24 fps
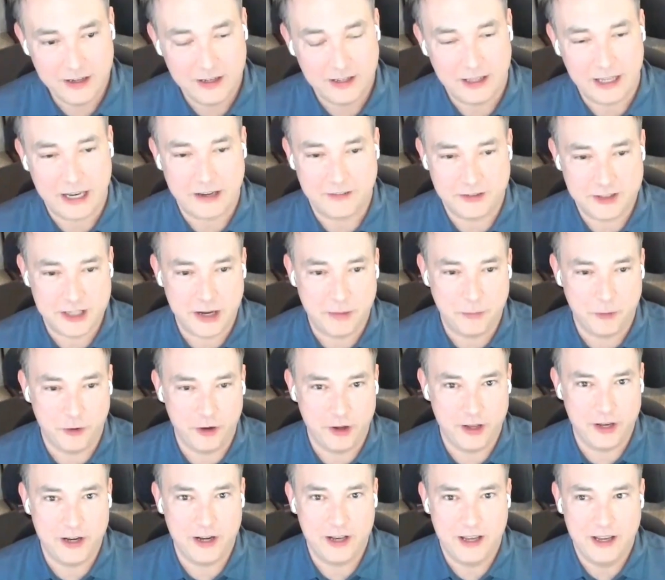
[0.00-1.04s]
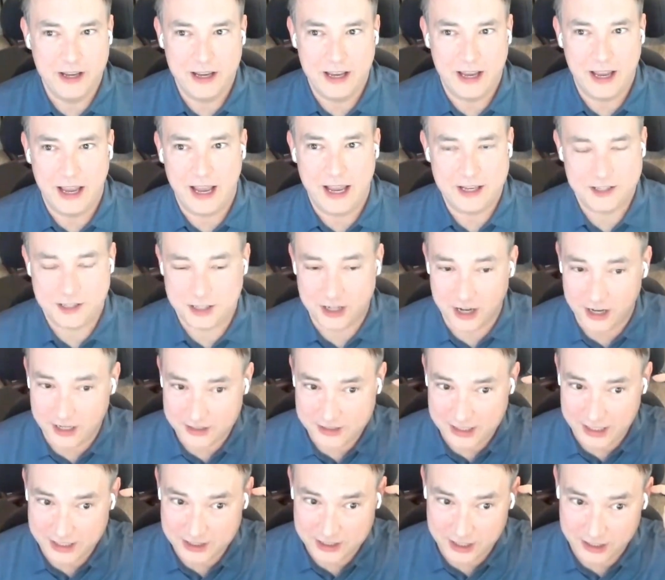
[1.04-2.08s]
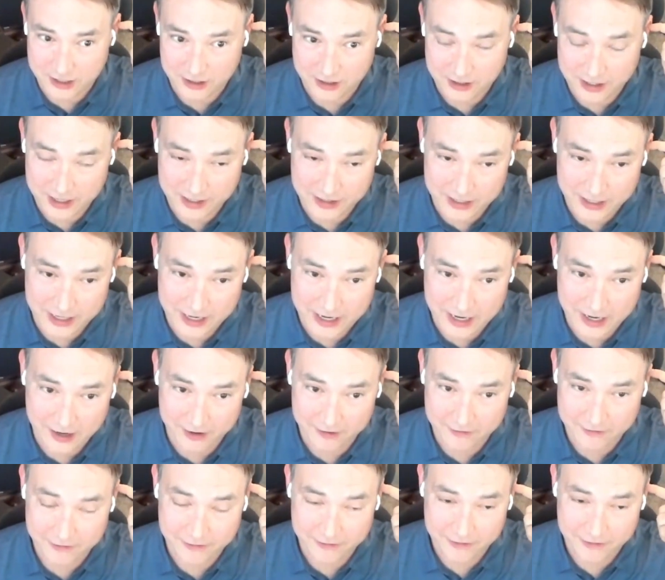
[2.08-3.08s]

Like if someone has a contact center and they have,